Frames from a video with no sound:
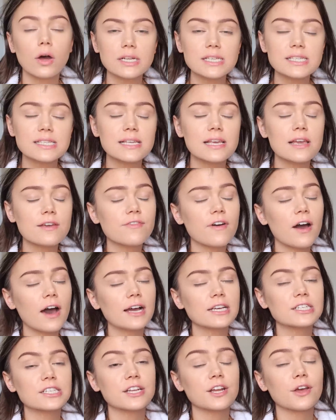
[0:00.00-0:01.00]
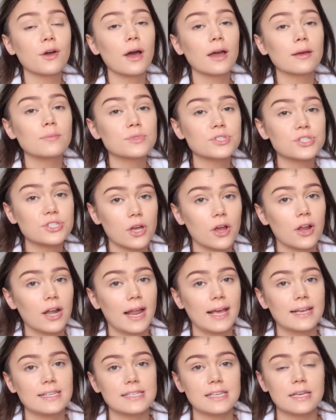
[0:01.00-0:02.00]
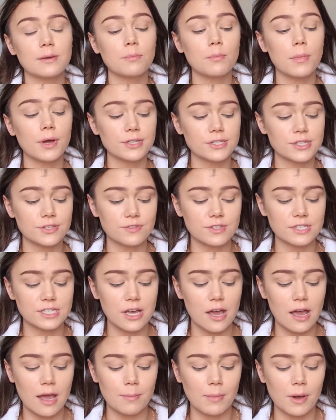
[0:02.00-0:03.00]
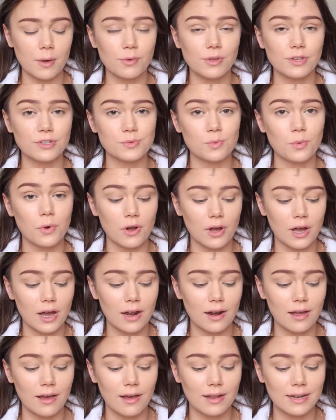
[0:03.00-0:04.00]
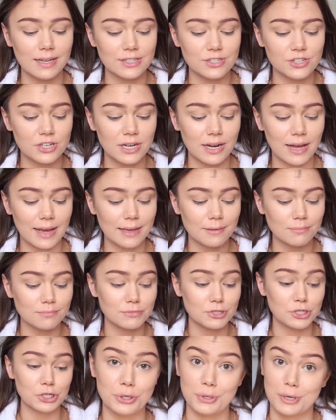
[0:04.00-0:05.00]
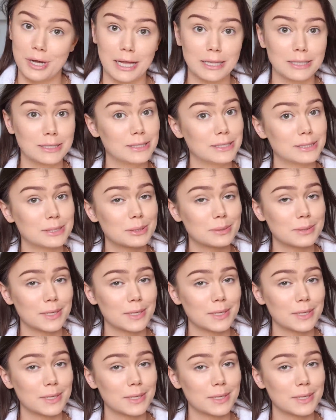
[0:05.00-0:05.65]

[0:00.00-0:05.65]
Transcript: Honestly, for eyeshadow, I am so lazy. Most of the time, I will use one colour, literally like two colours